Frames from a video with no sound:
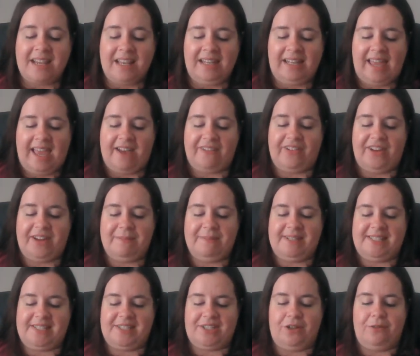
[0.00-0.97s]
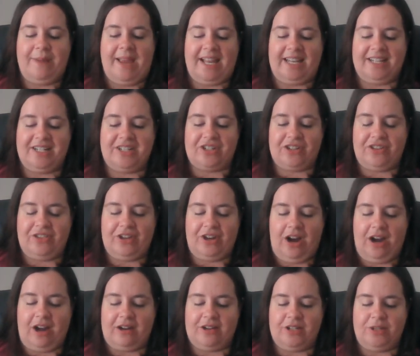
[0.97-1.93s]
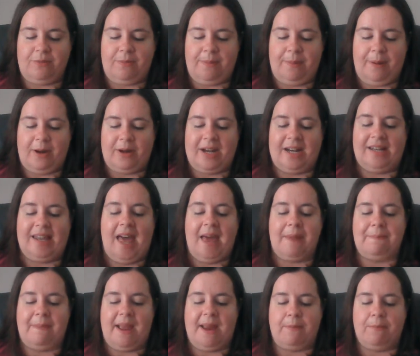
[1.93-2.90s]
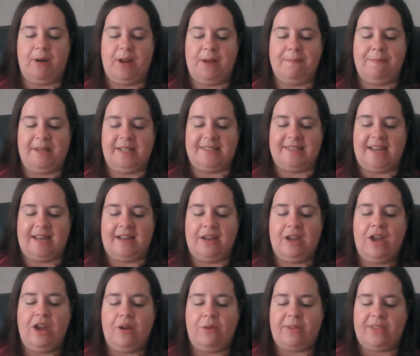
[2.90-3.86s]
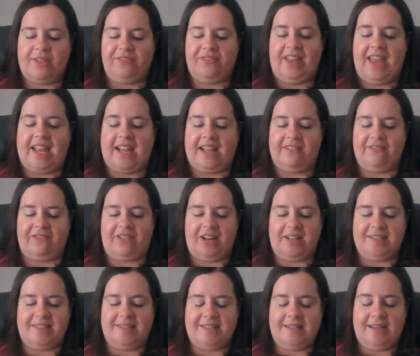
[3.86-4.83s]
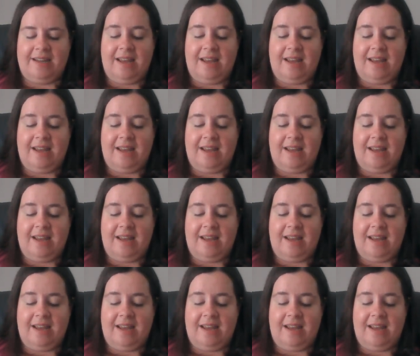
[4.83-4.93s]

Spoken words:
Laughing, Mrs. O'Malley turned the car into a parking lot by a brick building with a flag in front.